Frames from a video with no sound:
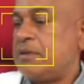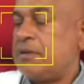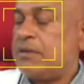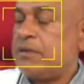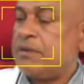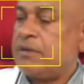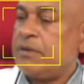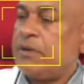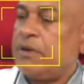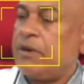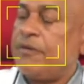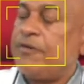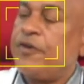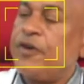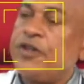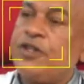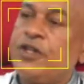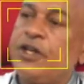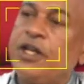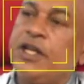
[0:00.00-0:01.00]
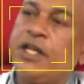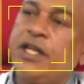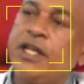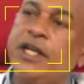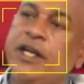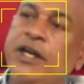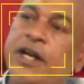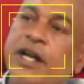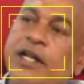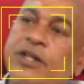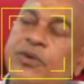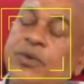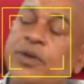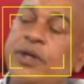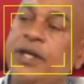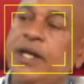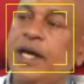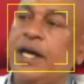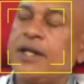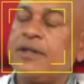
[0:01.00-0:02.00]
unfortunately, they're not doing
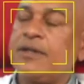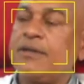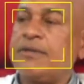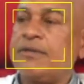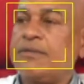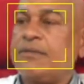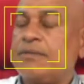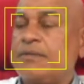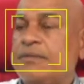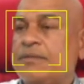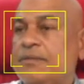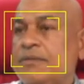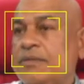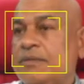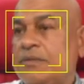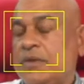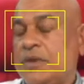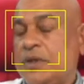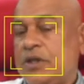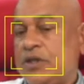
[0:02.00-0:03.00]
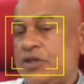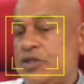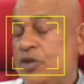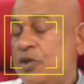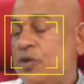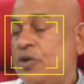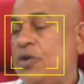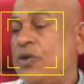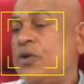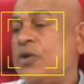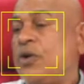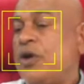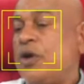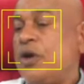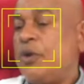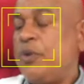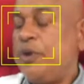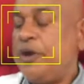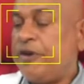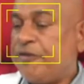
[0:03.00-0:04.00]
that. So
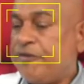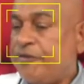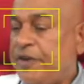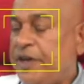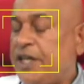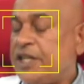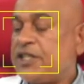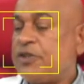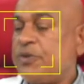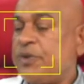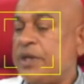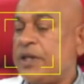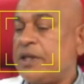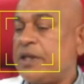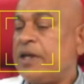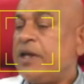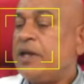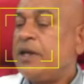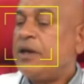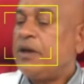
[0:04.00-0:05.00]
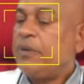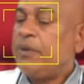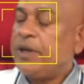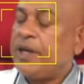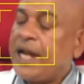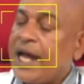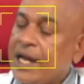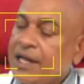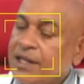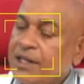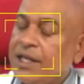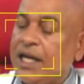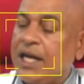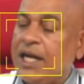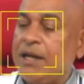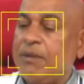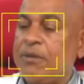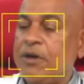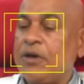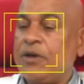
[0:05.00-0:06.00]
we are faced with that
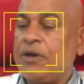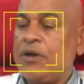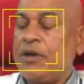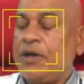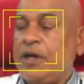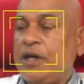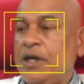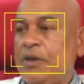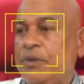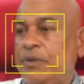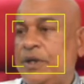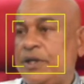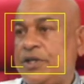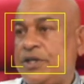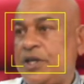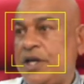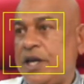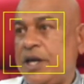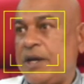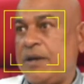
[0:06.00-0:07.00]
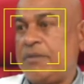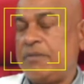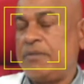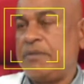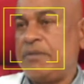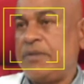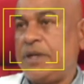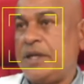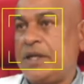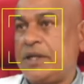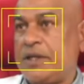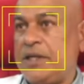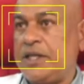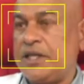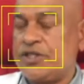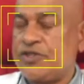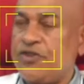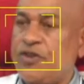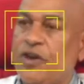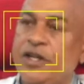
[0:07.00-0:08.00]
dilemma in which it
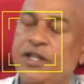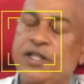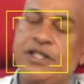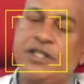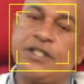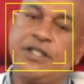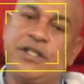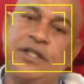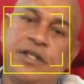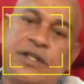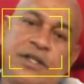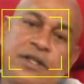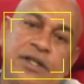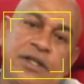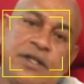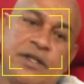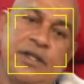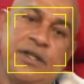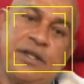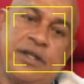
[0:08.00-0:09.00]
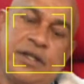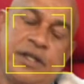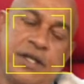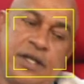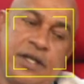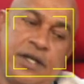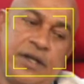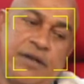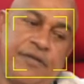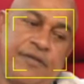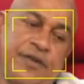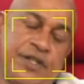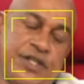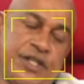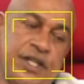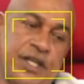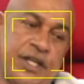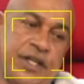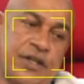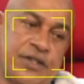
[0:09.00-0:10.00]
destroys the
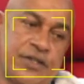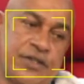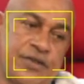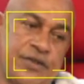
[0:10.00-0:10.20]
fishing industry.